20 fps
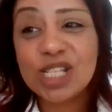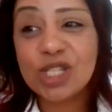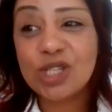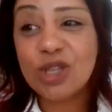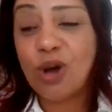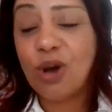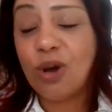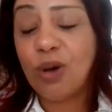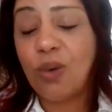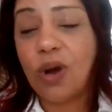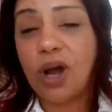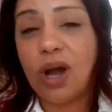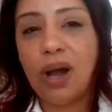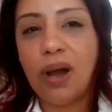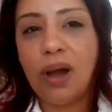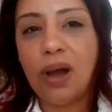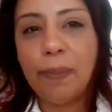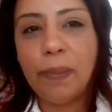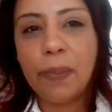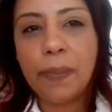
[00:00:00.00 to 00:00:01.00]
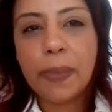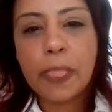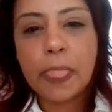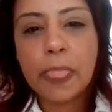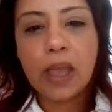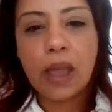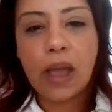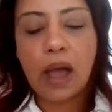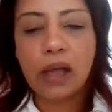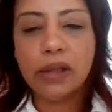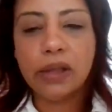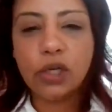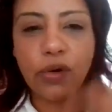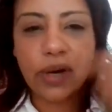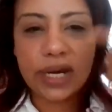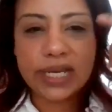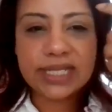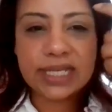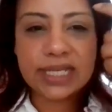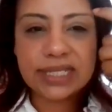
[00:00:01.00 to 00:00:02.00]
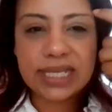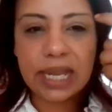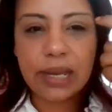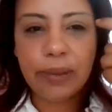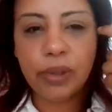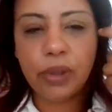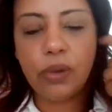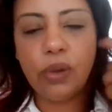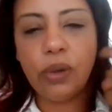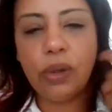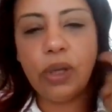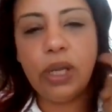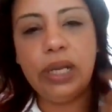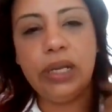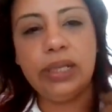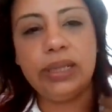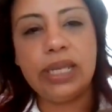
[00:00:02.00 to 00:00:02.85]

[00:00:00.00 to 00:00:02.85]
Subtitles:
So on the grazing table,